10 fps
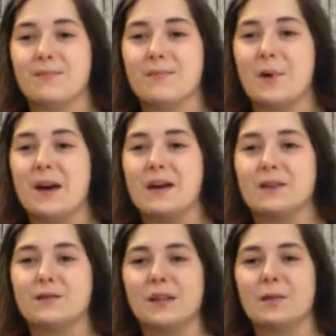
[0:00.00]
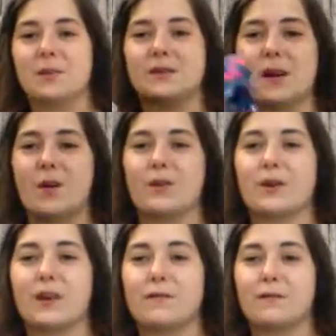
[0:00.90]
buying your diapers. Not only are
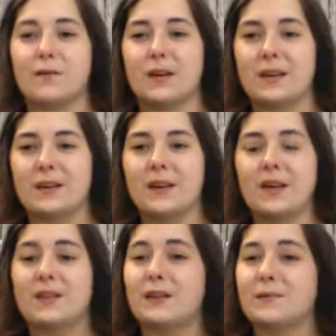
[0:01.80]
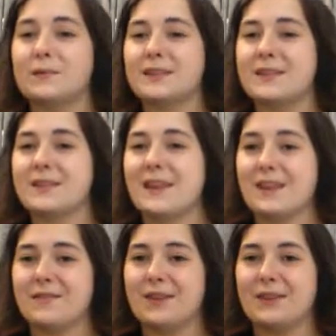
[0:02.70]
they free, they don't sit in a
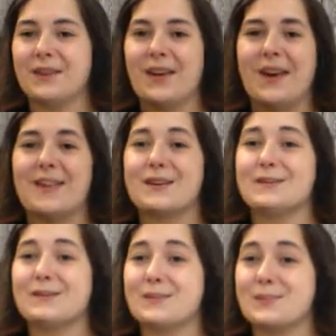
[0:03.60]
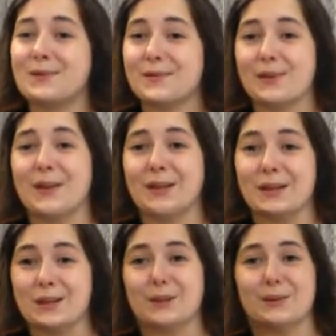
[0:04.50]
landfill, and they're super freaking
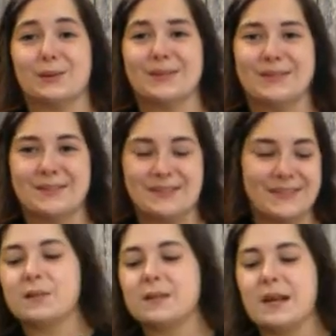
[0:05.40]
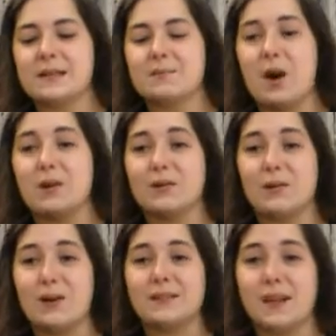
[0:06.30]
cute. Today's modern
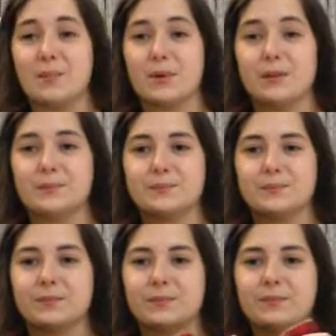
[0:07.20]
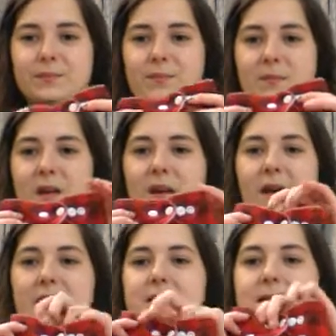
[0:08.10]
cloth diaper
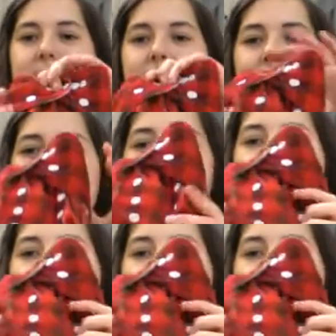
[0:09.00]
has snaps